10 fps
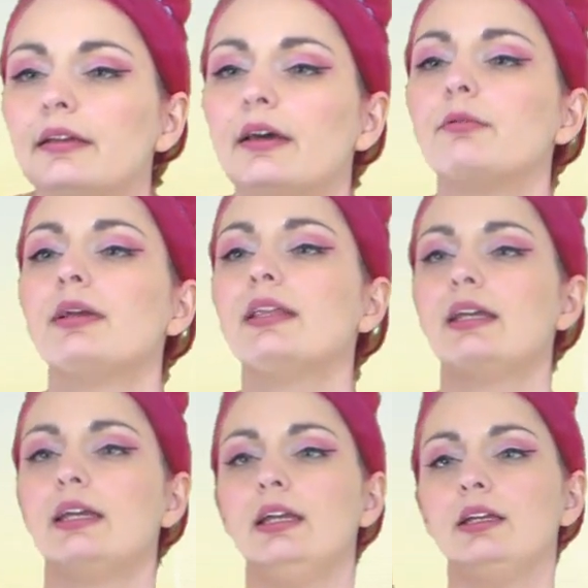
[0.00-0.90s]
Now really,
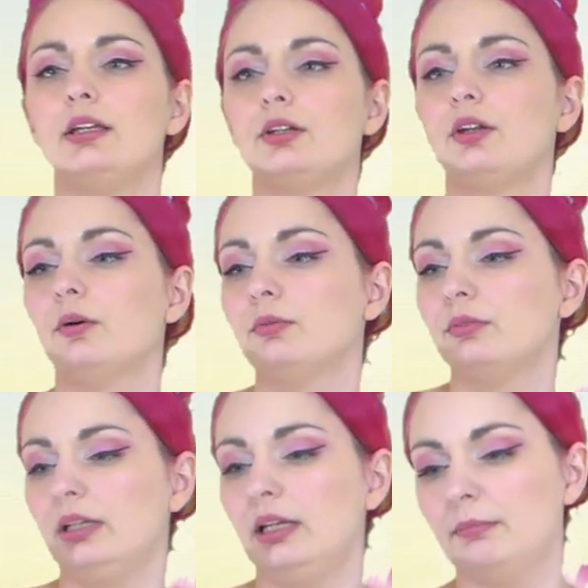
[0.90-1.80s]
you don't
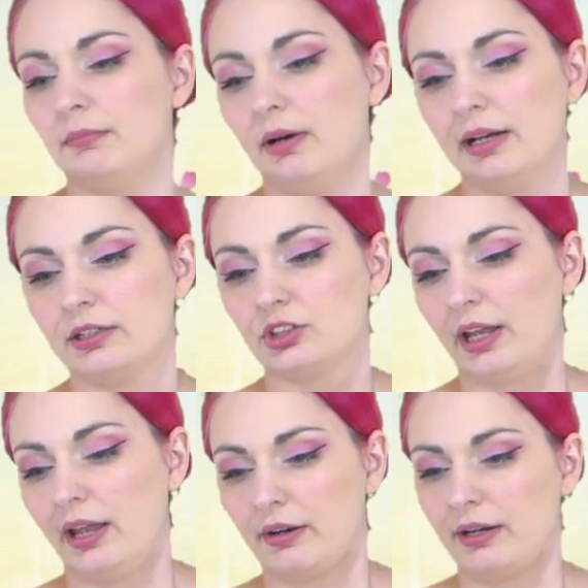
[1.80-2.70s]
need much
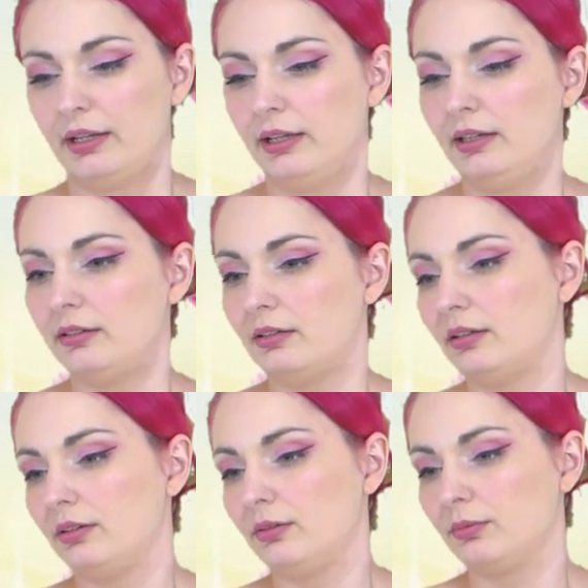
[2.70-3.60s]
air in it.
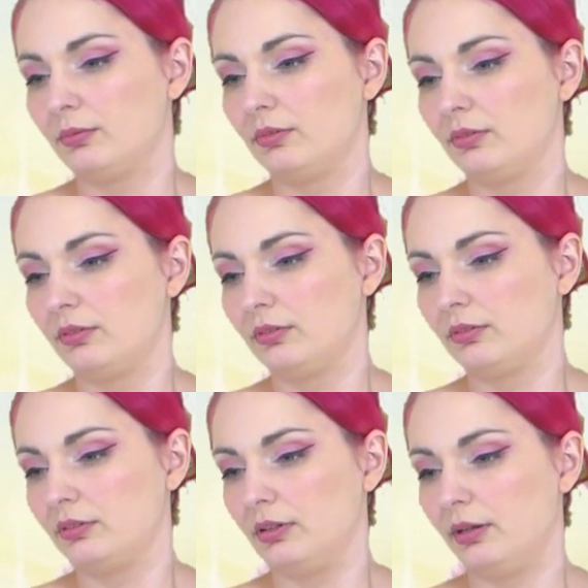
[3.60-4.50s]

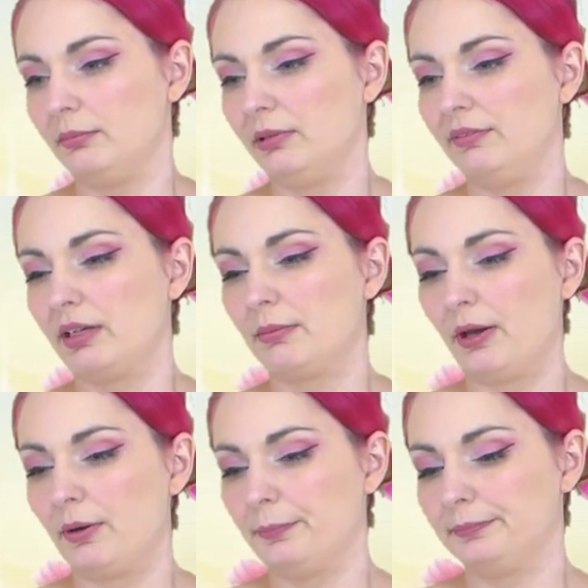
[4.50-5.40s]
I'm leaving
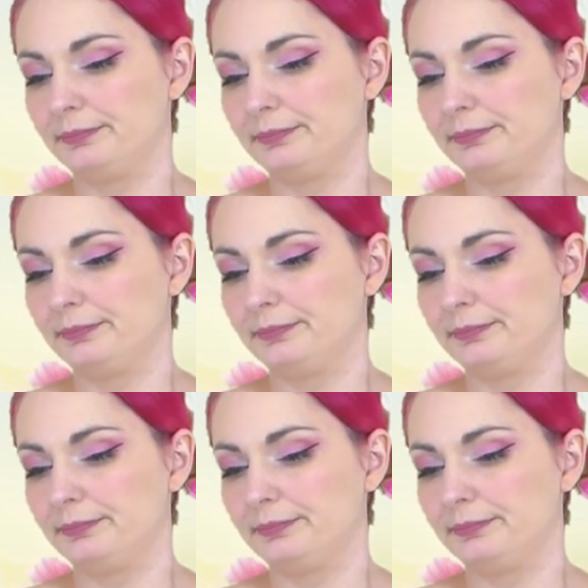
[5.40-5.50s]
about